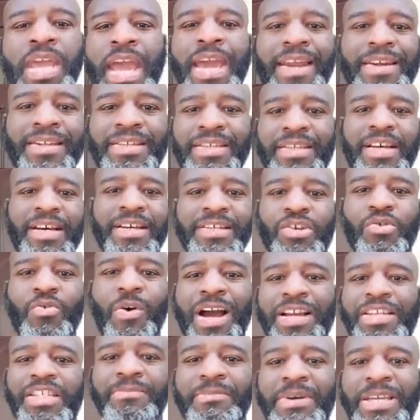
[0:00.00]
discuss
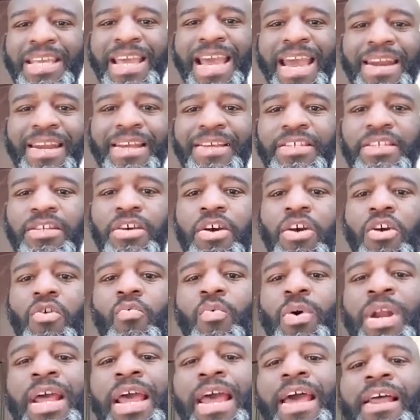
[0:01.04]
quantum mechanics
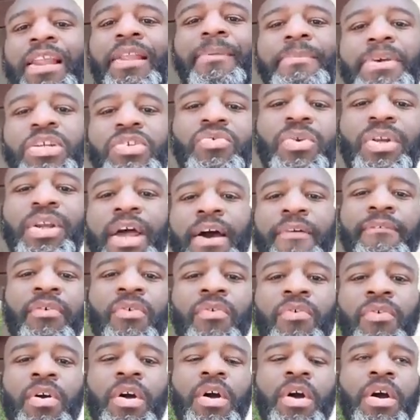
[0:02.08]
with an elementary
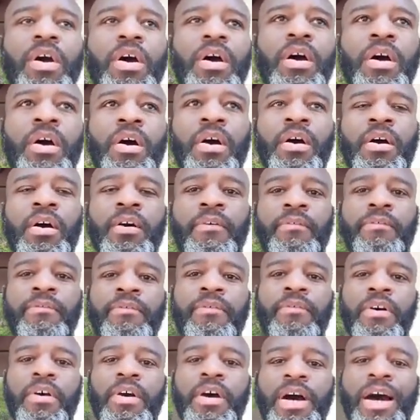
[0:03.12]
level of
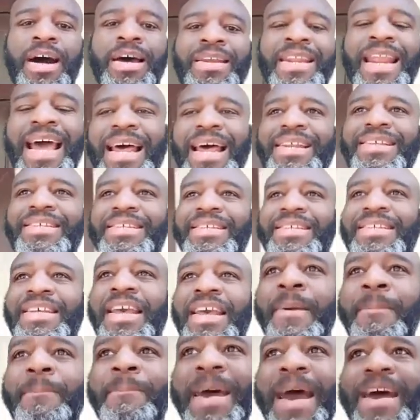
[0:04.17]
analysis
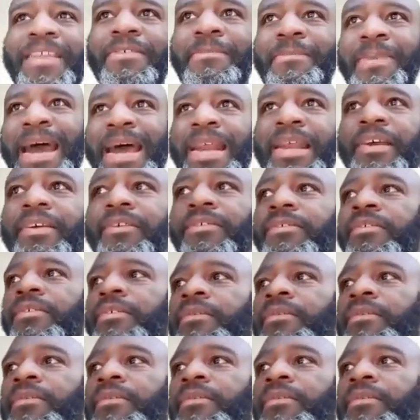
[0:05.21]
in mathematics.